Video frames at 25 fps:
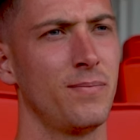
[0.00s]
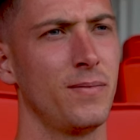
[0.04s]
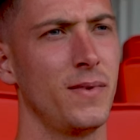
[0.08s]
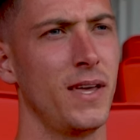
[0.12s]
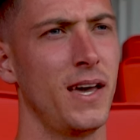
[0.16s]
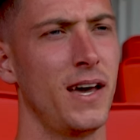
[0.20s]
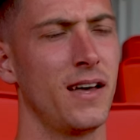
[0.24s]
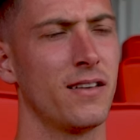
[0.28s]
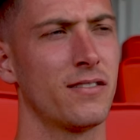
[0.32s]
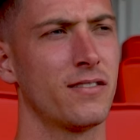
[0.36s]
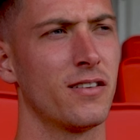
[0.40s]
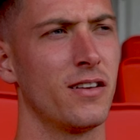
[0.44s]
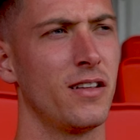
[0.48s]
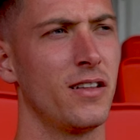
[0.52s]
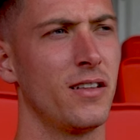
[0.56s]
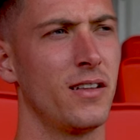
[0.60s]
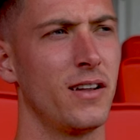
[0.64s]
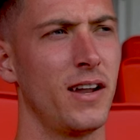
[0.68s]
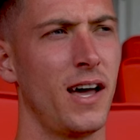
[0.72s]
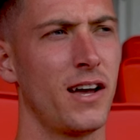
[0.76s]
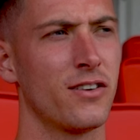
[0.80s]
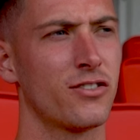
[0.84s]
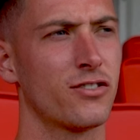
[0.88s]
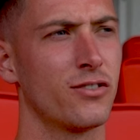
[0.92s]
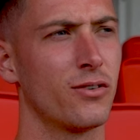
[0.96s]
Yeah, so the
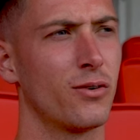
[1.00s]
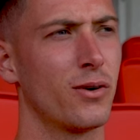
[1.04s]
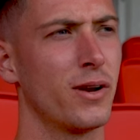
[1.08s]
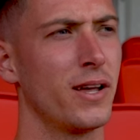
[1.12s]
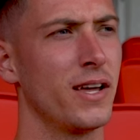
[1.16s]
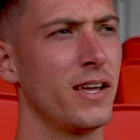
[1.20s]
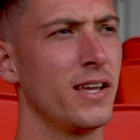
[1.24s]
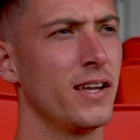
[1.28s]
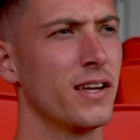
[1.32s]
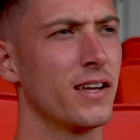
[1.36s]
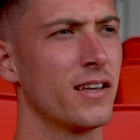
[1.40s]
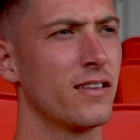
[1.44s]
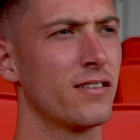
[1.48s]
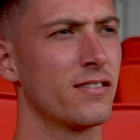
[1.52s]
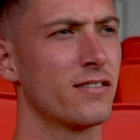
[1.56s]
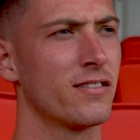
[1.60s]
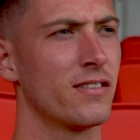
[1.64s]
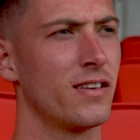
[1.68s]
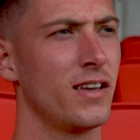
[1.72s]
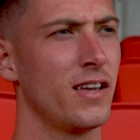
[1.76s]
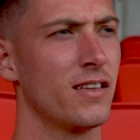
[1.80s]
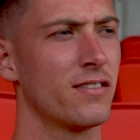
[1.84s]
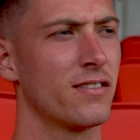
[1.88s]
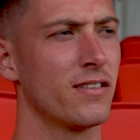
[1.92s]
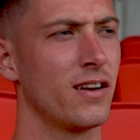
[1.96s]
National League is
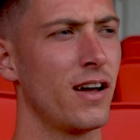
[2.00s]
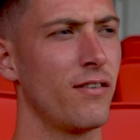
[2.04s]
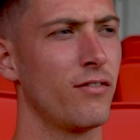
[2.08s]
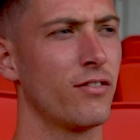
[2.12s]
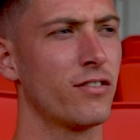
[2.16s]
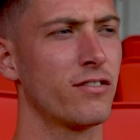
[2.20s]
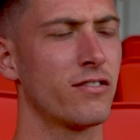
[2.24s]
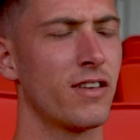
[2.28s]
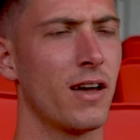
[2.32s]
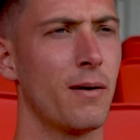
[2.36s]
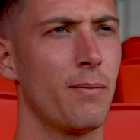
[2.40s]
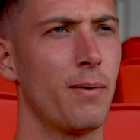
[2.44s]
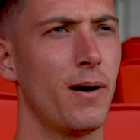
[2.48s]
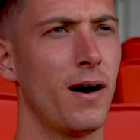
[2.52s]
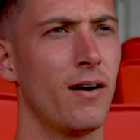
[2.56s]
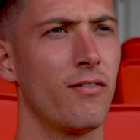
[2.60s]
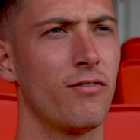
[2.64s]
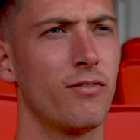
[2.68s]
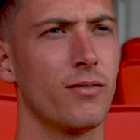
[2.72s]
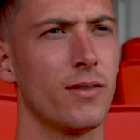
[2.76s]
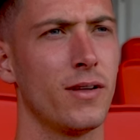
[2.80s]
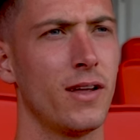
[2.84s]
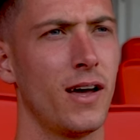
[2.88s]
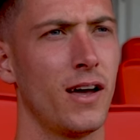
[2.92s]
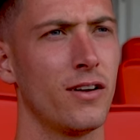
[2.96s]
another step up
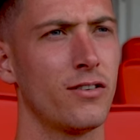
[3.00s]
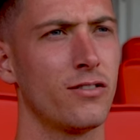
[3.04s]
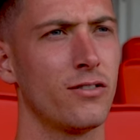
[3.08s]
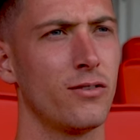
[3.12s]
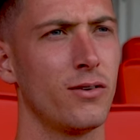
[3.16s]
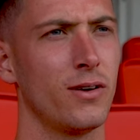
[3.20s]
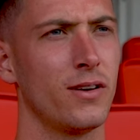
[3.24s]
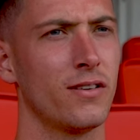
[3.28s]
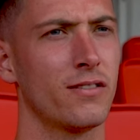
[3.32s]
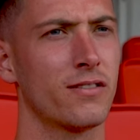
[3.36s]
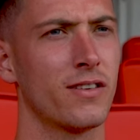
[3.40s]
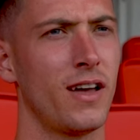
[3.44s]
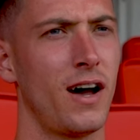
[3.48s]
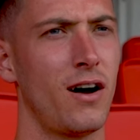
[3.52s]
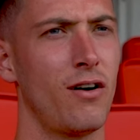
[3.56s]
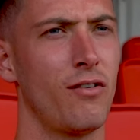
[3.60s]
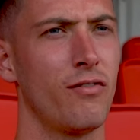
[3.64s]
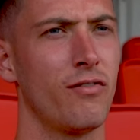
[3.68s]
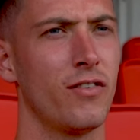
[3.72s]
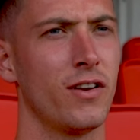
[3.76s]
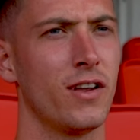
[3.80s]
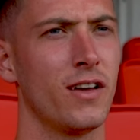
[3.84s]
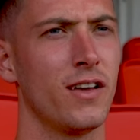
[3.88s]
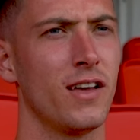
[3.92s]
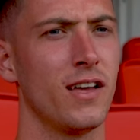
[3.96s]
from the National League
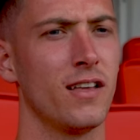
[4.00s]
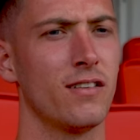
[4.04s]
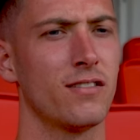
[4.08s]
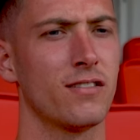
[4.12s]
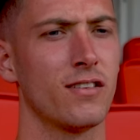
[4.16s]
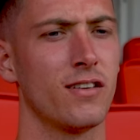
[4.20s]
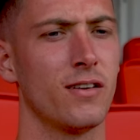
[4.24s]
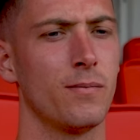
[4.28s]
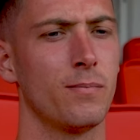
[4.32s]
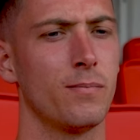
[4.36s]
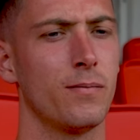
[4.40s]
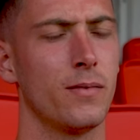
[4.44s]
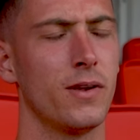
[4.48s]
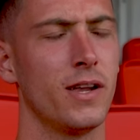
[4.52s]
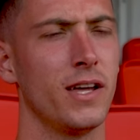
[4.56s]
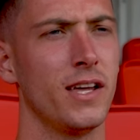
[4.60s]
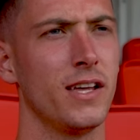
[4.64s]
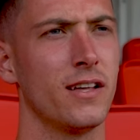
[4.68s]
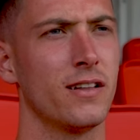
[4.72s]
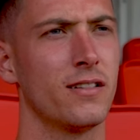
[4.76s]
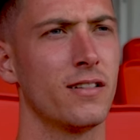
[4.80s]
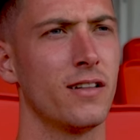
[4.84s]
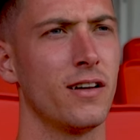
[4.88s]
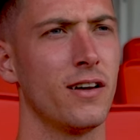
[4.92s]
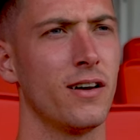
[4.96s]
South, and it's a
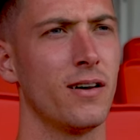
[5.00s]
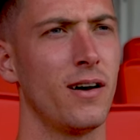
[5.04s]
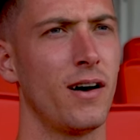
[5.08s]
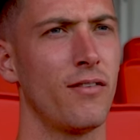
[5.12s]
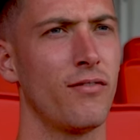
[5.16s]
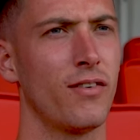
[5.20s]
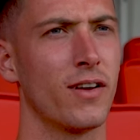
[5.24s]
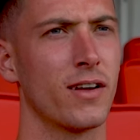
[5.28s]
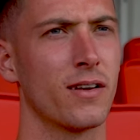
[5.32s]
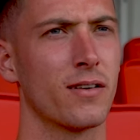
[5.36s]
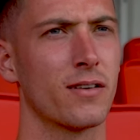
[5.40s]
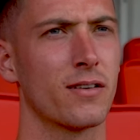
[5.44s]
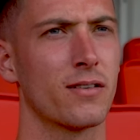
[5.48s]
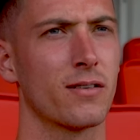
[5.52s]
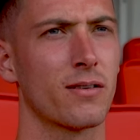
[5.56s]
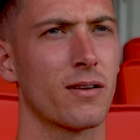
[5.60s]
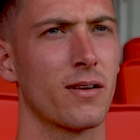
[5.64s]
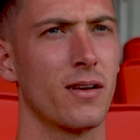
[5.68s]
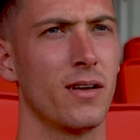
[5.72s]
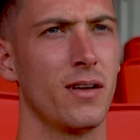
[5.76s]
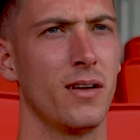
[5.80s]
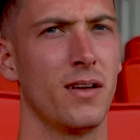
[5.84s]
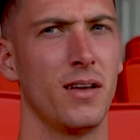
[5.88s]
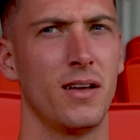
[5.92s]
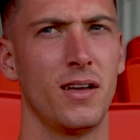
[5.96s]
league that I think
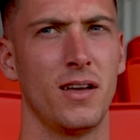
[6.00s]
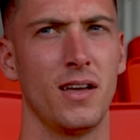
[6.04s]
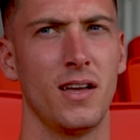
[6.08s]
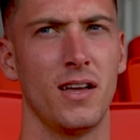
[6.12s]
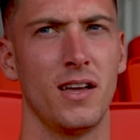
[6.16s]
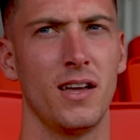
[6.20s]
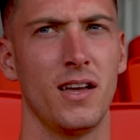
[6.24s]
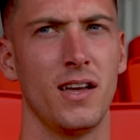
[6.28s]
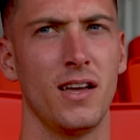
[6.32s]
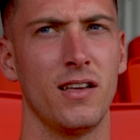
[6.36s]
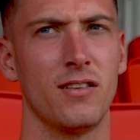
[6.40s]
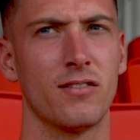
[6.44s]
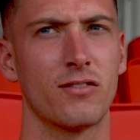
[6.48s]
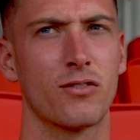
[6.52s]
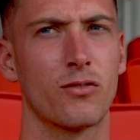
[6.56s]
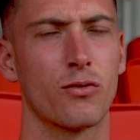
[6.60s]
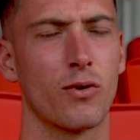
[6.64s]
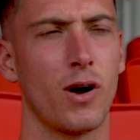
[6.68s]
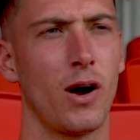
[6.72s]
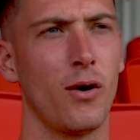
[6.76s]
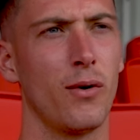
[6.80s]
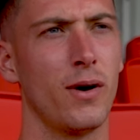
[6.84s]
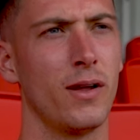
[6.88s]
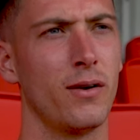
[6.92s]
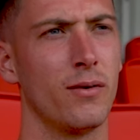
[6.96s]
is
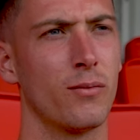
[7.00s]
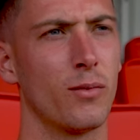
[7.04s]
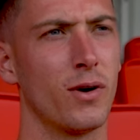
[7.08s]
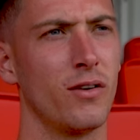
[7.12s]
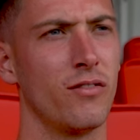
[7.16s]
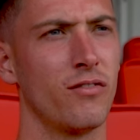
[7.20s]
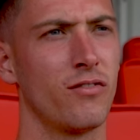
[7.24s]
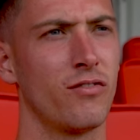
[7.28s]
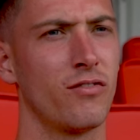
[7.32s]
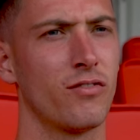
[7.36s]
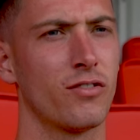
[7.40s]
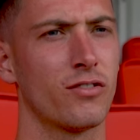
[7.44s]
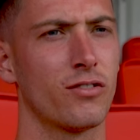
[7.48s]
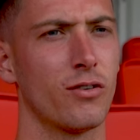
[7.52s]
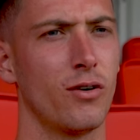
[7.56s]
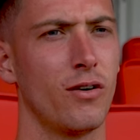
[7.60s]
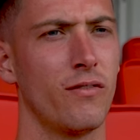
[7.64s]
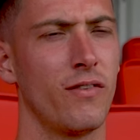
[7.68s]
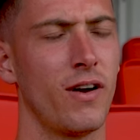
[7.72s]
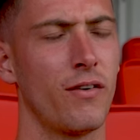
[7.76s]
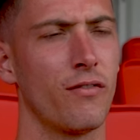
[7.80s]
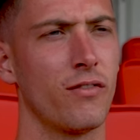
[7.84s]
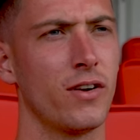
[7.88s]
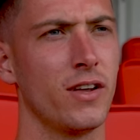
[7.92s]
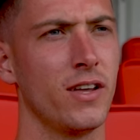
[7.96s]
growing with sort
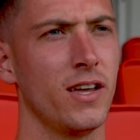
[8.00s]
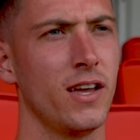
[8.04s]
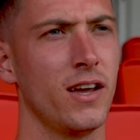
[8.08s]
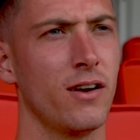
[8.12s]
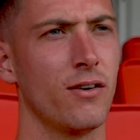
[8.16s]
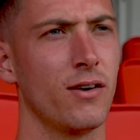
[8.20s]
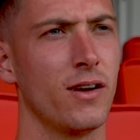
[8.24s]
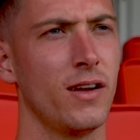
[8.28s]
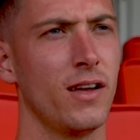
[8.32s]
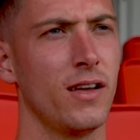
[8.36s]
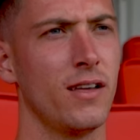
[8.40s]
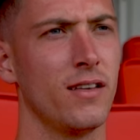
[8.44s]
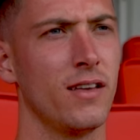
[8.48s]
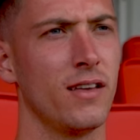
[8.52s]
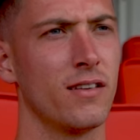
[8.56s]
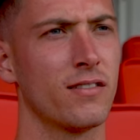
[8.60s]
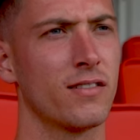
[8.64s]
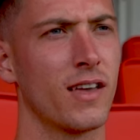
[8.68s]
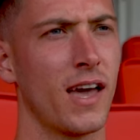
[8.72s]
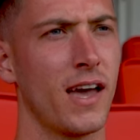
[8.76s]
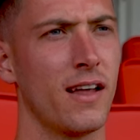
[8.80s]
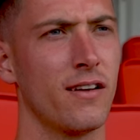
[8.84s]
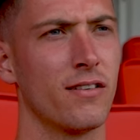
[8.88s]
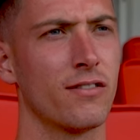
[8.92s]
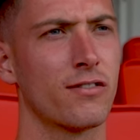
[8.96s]
of every year.
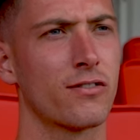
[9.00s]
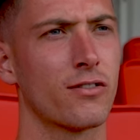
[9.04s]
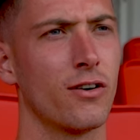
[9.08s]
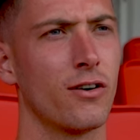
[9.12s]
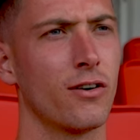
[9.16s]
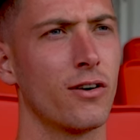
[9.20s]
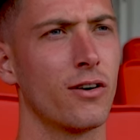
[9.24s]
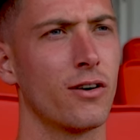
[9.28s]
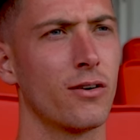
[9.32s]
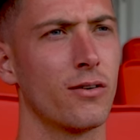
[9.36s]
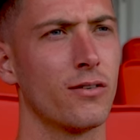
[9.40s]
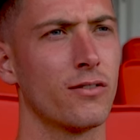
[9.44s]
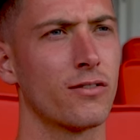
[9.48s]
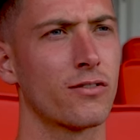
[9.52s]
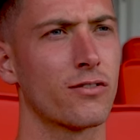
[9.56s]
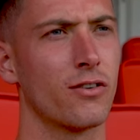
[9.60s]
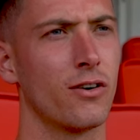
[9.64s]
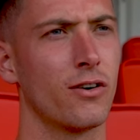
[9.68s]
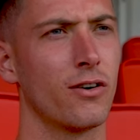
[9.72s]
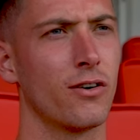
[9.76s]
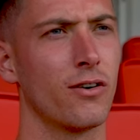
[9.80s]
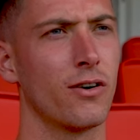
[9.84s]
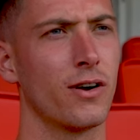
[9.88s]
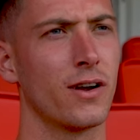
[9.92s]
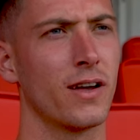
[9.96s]
It's getting stronger and
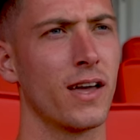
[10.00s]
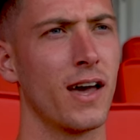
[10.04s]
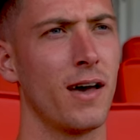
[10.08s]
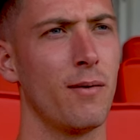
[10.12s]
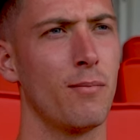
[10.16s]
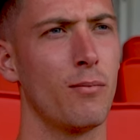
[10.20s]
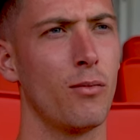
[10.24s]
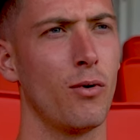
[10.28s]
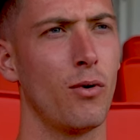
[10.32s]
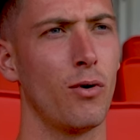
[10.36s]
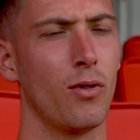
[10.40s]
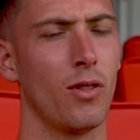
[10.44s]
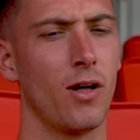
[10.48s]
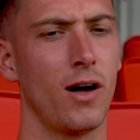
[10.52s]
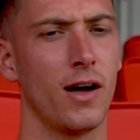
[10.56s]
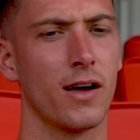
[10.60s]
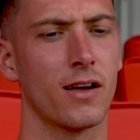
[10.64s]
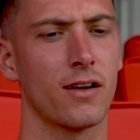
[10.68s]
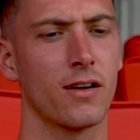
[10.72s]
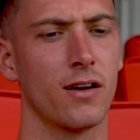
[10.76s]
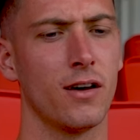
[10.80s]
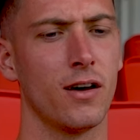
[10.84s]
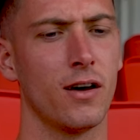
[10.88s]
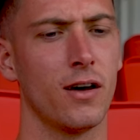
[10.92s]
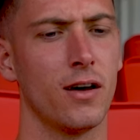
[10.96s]
stronger and getting more
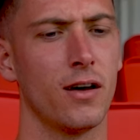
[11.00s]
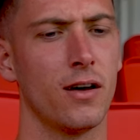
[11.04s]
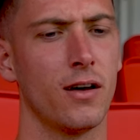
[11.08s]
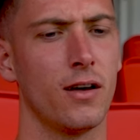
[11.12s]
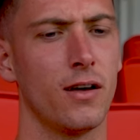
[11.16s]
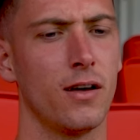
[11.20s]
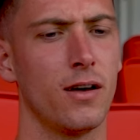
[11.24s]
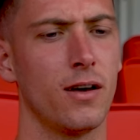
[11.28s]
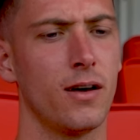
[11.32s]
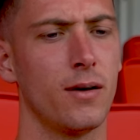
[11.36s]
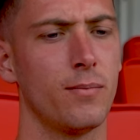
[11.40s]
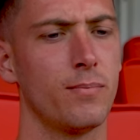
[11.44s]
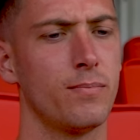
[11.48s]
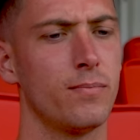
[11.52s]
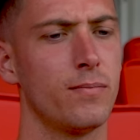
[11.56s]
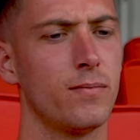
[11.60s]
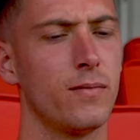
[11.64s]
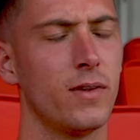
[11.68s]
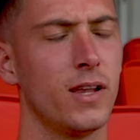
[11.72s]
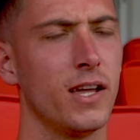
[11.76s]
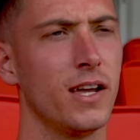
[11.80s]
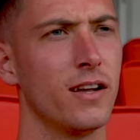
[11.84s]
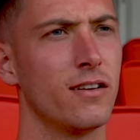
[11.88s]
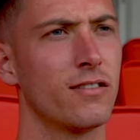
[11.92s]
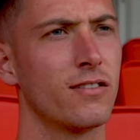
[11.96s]
like a
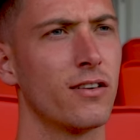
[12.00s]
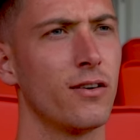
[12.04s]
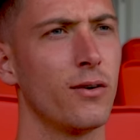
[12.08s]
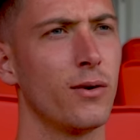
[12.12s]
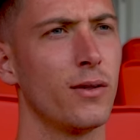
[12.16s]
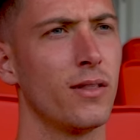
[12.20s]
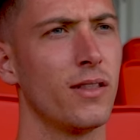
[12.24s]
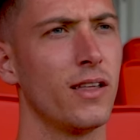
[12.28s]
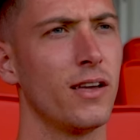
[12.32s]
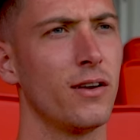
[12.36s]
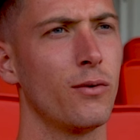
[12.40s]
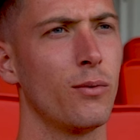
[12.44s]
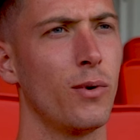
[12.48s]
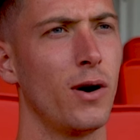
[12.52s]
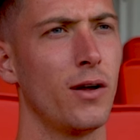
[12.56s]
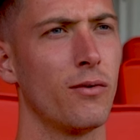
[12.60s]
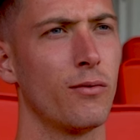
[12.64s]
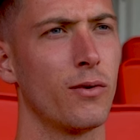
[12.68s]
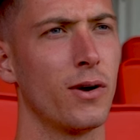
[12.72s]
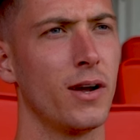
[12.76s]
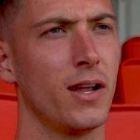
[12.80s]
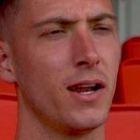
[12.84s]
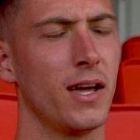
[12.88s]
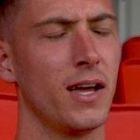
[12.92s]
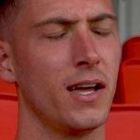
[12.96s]
League Two and League
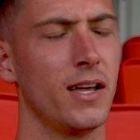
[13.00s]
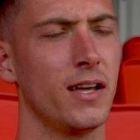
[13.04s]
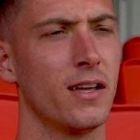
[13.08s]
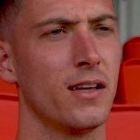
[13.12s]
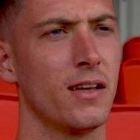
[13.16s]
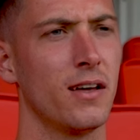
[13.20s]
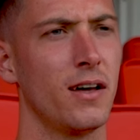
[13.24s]
One, really.